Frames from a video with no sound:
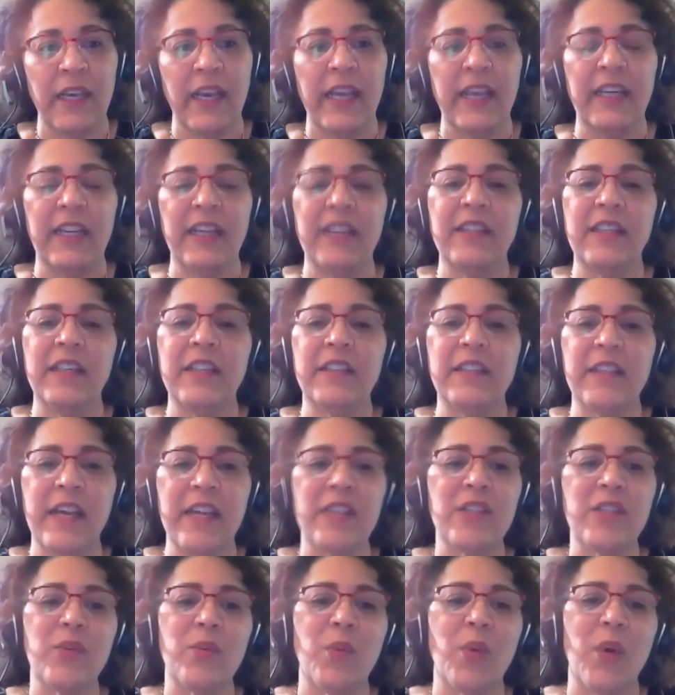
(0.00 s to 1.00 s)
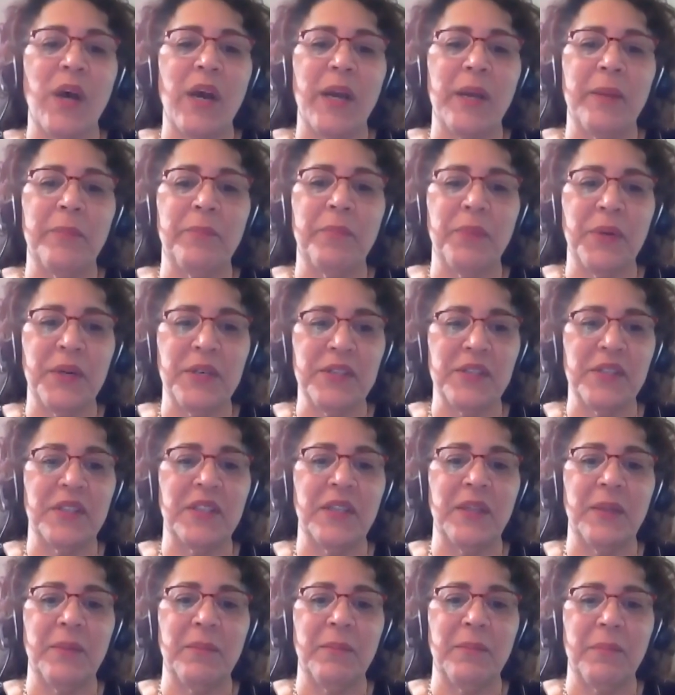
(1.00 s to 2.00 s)
And I think that's why
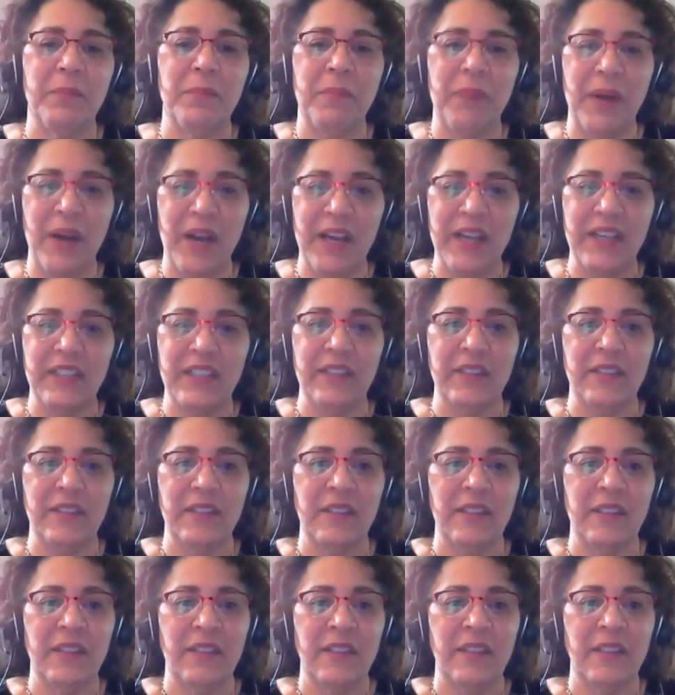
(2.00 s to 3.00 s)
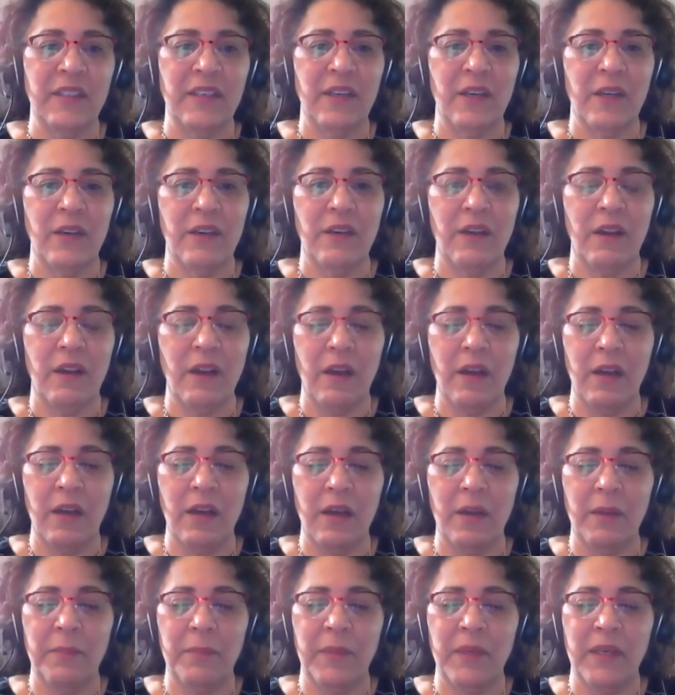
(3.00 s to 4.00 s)
President Biden
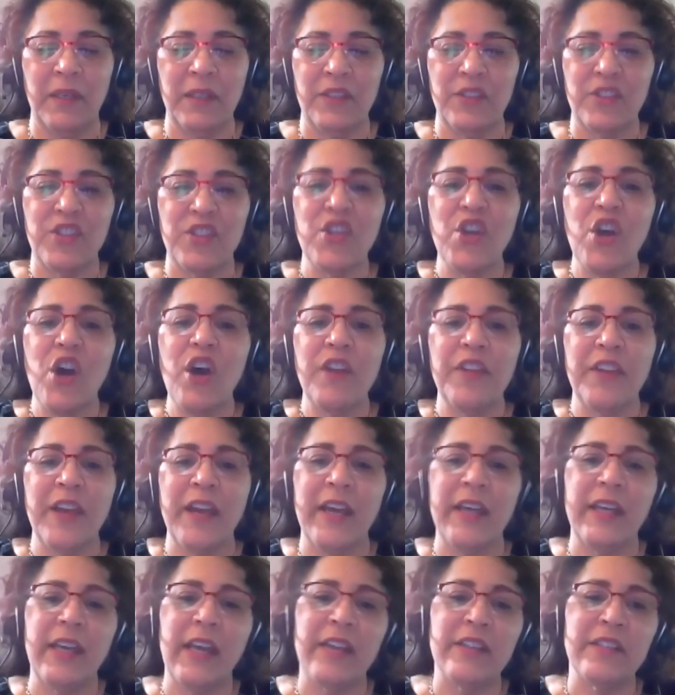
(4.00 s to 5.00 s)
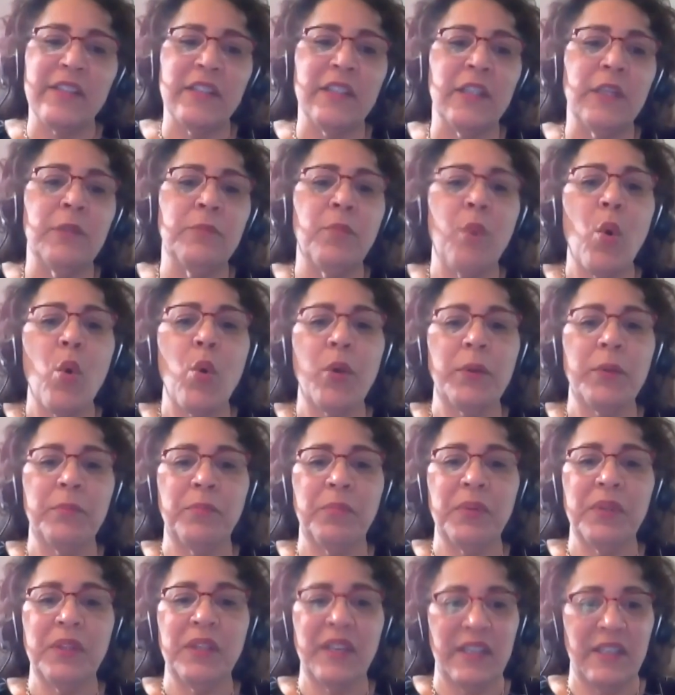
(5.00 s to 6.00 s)
um, saw that as an important
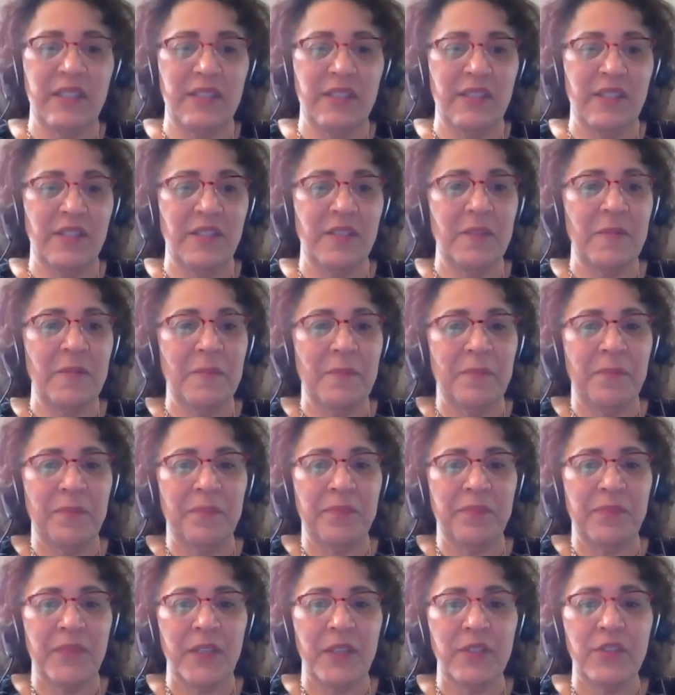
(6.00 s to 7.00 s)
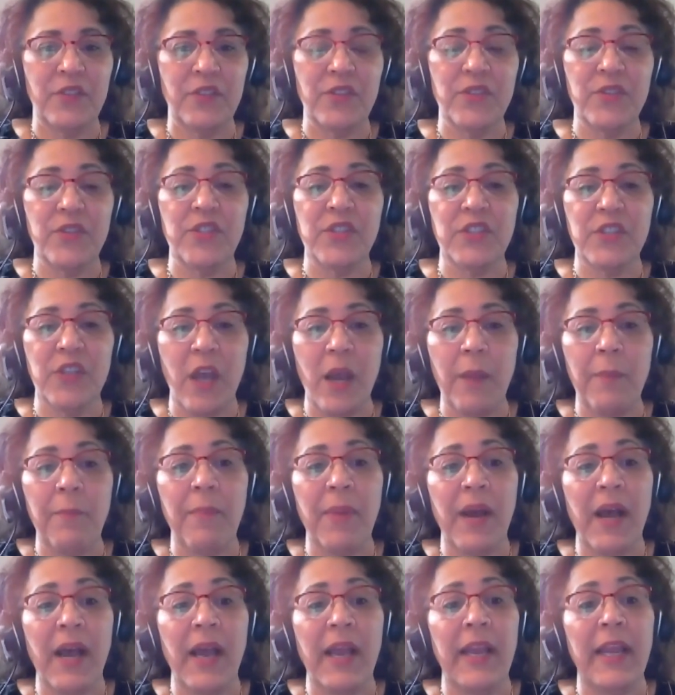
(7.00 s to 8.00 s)
place to stop
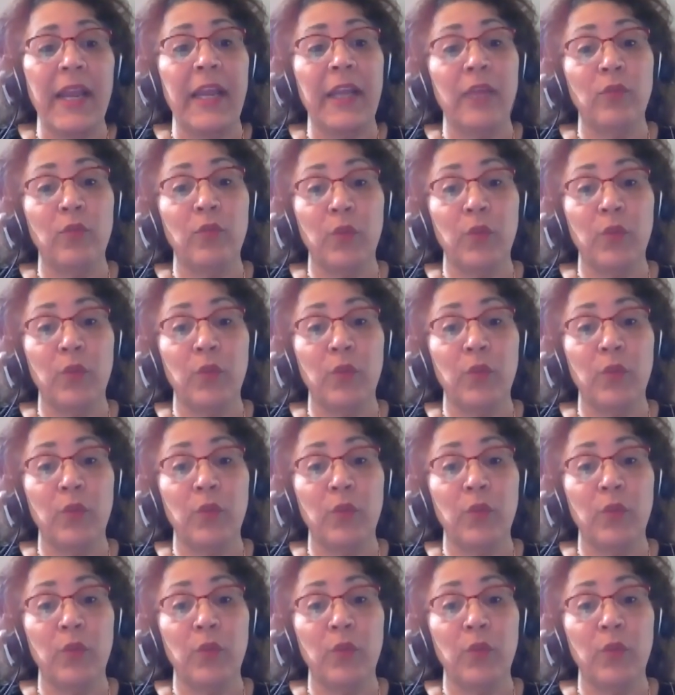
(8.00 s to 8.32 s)
by and